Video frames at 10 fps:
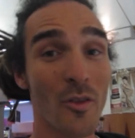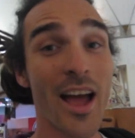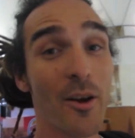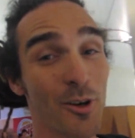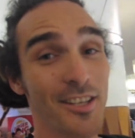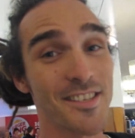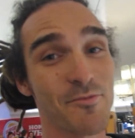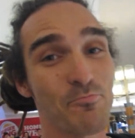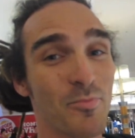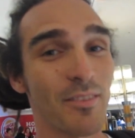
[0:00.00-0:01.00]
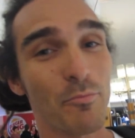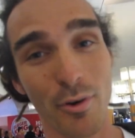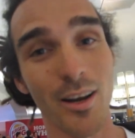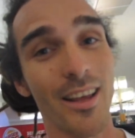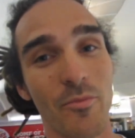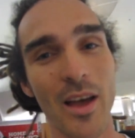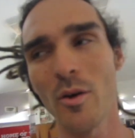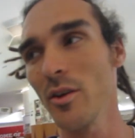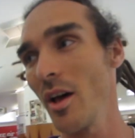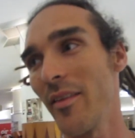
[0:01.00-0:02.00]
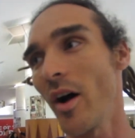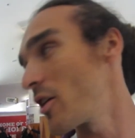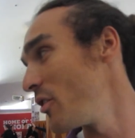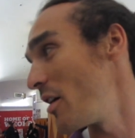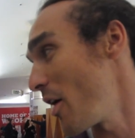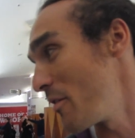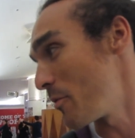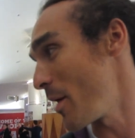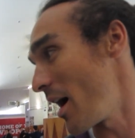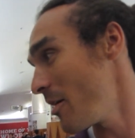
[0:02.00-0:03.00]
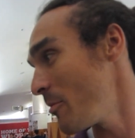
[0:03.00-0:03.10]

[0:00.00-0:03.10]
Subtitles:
that was brilliant. I couldn't have hoped for better.